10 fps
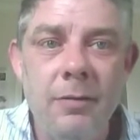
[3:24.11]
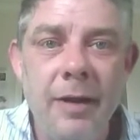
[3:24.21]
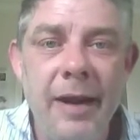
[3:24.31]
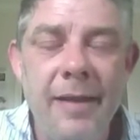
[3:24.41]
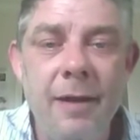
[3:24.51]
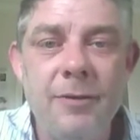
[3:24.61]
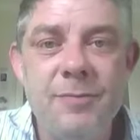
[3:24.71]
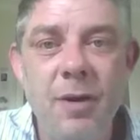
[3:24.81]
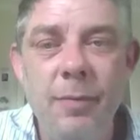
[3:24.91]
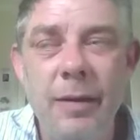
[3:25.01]
that was
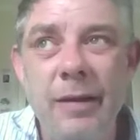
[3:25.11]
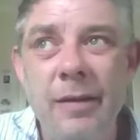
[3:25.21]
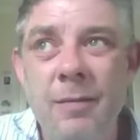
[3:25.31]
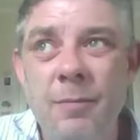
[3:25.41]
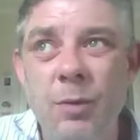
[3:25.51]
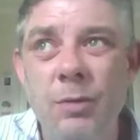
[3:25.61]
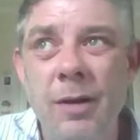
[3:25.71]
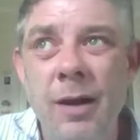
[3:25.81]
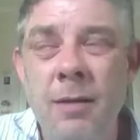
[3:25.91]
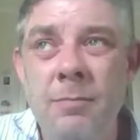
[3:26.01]
probably the
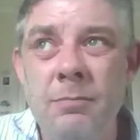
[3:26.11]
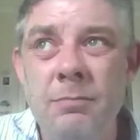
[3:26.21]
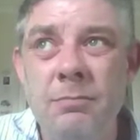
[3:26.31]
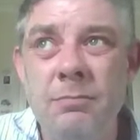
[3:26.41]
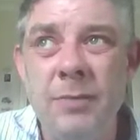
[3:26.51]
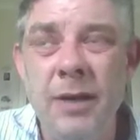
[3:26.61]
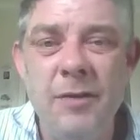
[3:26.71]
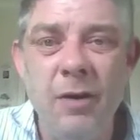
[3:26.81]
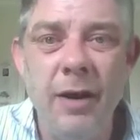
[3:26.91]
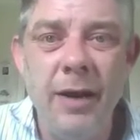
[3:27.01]
more
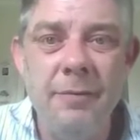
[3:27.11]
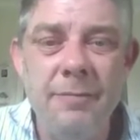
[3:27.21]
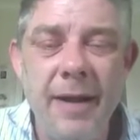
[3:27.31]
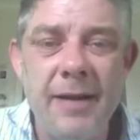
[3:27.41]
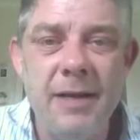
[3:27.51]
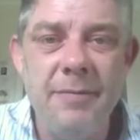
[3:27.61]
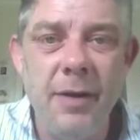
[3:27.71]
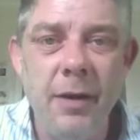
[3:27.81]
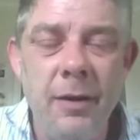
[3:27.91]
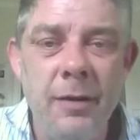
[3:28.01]
indicting factor for
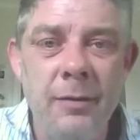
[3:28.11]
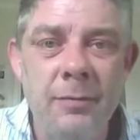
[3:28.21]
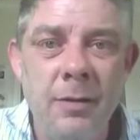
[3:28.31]
her